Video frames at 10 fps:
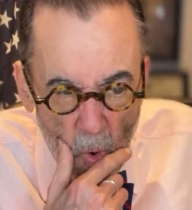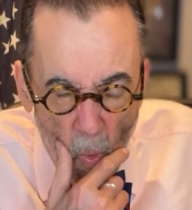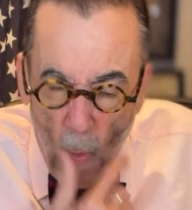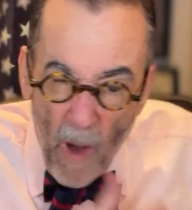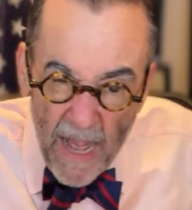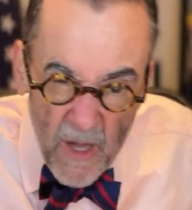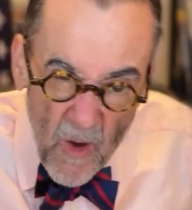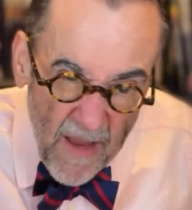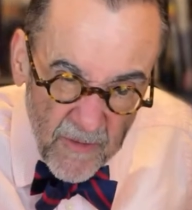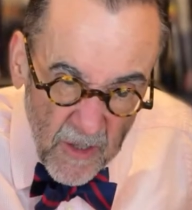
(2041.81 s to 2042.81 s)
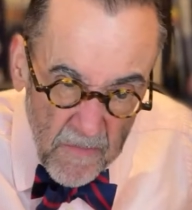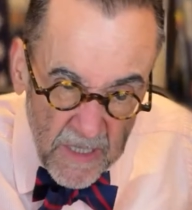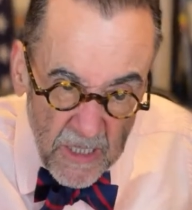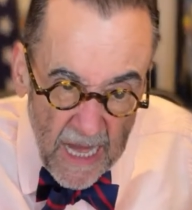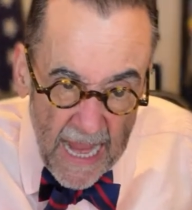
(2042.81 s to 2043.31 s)
Why do you have so
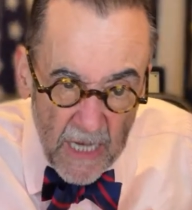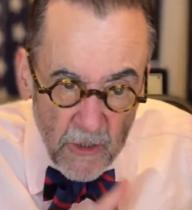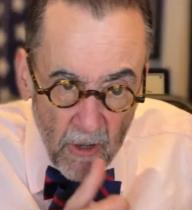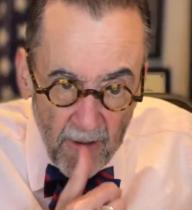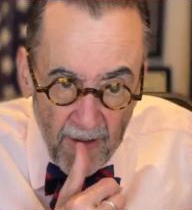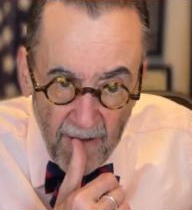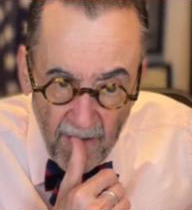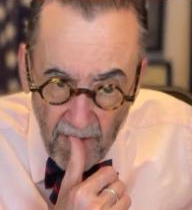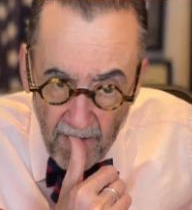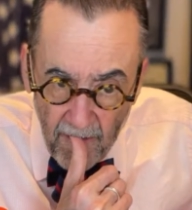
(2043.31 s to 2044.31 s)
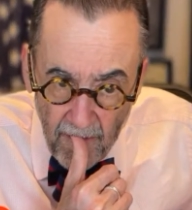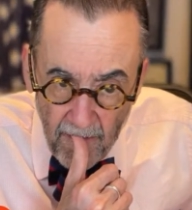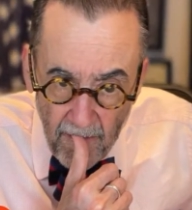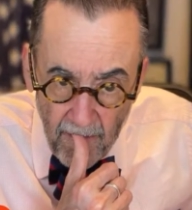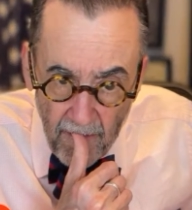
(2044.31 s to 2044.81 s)
much cash on hand?
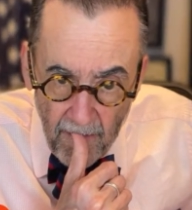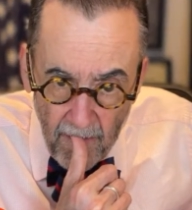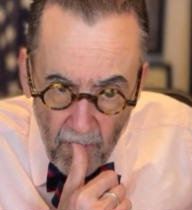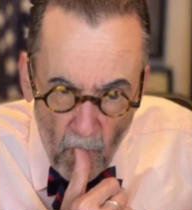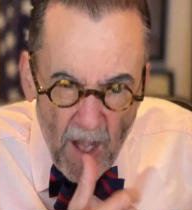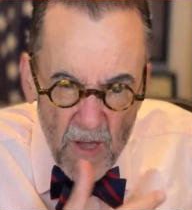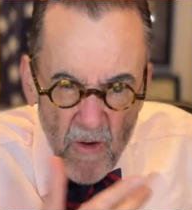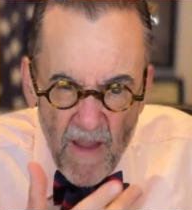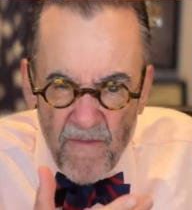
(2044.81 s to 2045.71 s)
Why do you have